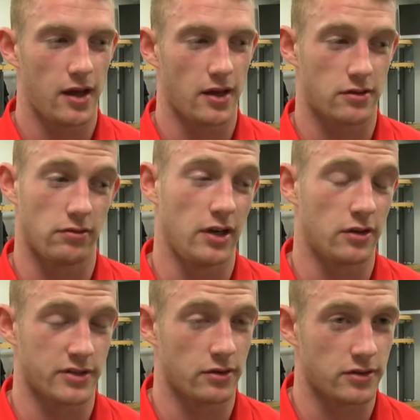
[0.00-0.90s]
it really
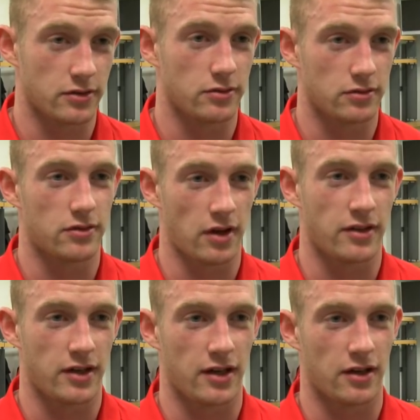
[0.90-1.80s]
comes down to on
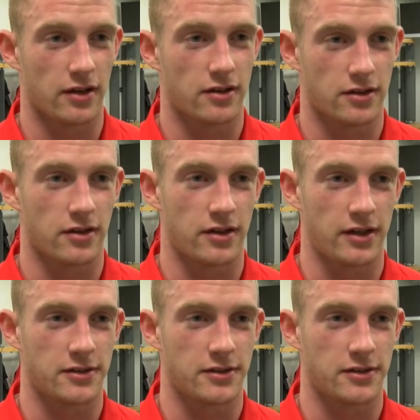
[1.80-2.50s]
the day, like kind of thing.